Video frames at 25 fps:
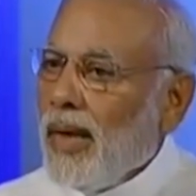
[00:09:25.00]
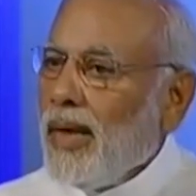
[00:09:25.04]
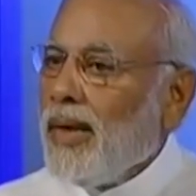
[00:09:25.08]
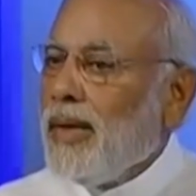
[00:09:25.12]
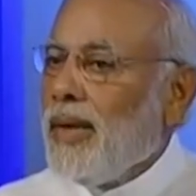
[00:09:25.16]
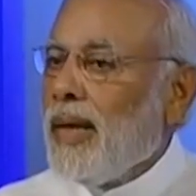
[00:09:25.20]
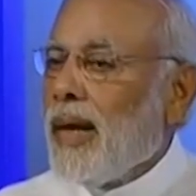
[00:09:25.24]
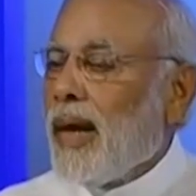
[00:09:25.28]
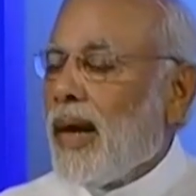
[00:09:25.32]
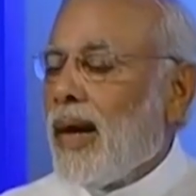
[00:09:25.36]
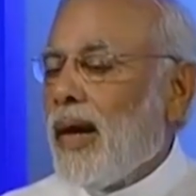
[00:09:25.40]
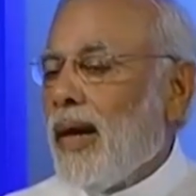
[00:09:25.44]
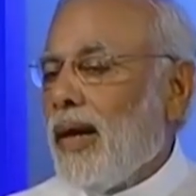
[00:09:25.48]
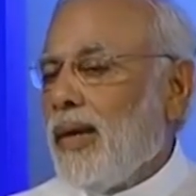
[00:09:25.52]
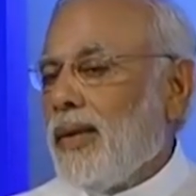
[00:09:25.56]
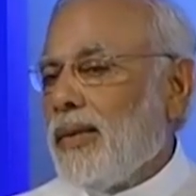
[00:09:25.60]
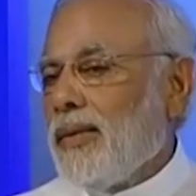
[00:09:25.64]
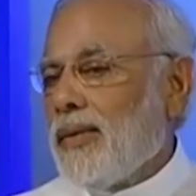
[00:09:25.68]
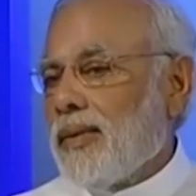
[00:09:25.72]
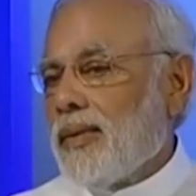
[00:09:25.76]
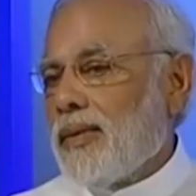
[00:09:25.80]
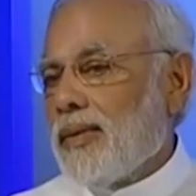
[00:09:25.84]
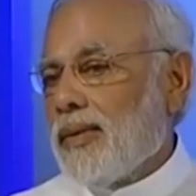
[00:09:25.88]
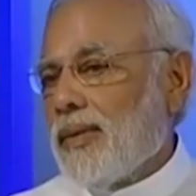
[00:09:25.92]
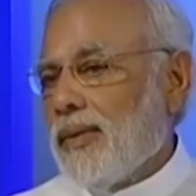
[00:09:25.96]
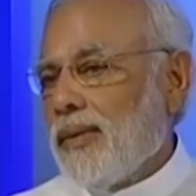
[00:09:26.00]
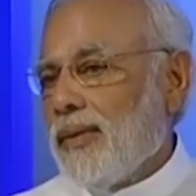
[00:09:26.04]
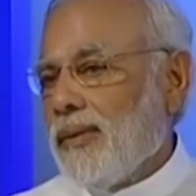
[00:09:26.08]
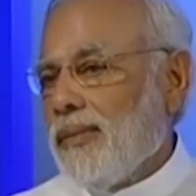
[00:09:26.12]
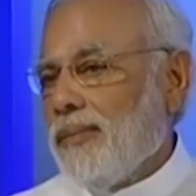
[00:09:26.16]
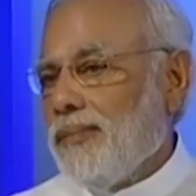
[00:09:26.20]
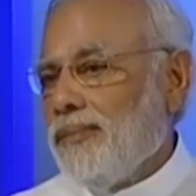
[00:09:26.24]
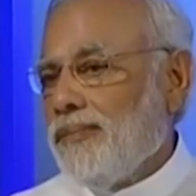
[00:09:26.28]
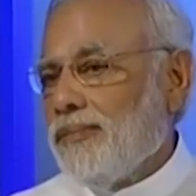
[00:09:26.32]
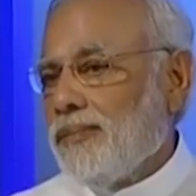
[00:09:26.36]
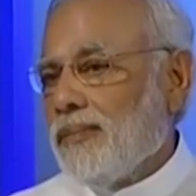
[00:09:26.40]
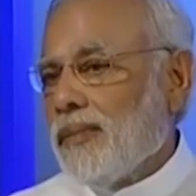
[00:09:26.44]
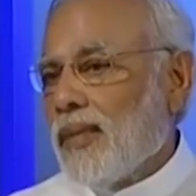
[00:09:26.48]
India has
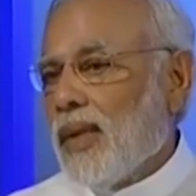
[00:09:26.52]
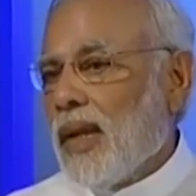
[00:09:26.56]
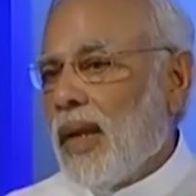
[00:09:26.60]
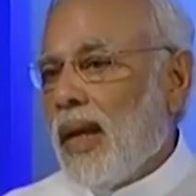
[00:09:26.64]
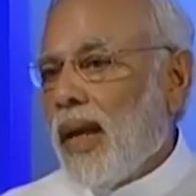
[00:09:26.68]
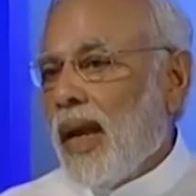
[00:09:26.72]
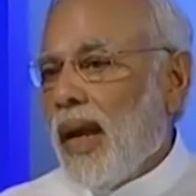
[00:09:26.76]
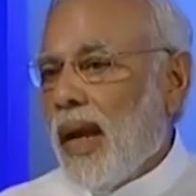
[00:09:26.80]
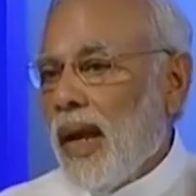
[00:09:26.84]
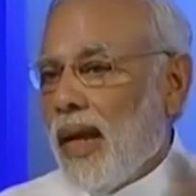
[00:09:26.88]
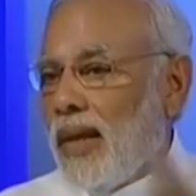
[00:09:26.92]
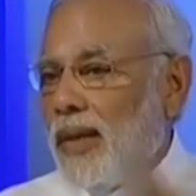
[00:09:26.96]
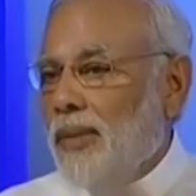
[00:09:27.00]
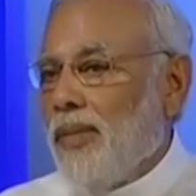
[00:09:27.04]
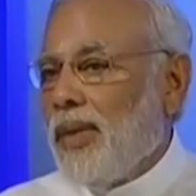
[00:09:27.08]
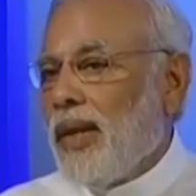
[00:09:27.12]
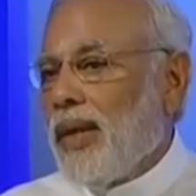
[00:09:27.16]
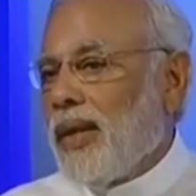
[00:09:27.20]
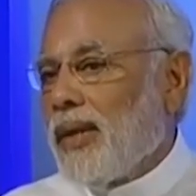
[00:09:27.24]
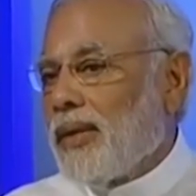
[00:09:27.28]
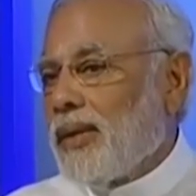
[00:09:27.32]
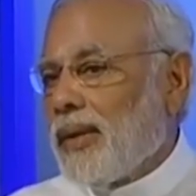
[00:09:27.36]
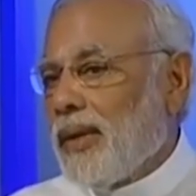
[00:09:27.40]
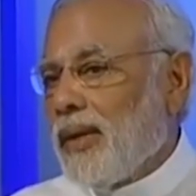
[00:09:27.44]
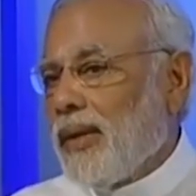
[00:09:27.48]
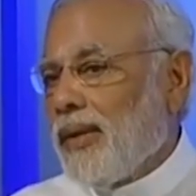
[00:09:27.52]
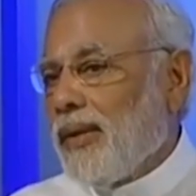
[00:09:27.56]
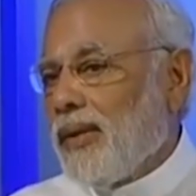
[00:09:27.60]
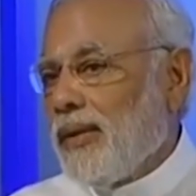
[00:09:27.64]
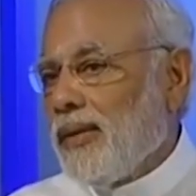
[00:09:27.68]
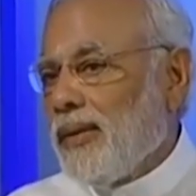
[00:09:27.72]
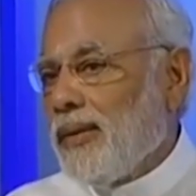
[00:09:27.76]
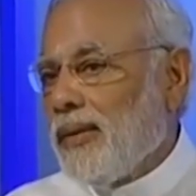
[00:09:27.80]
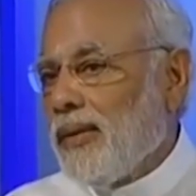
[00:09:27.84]
eliminated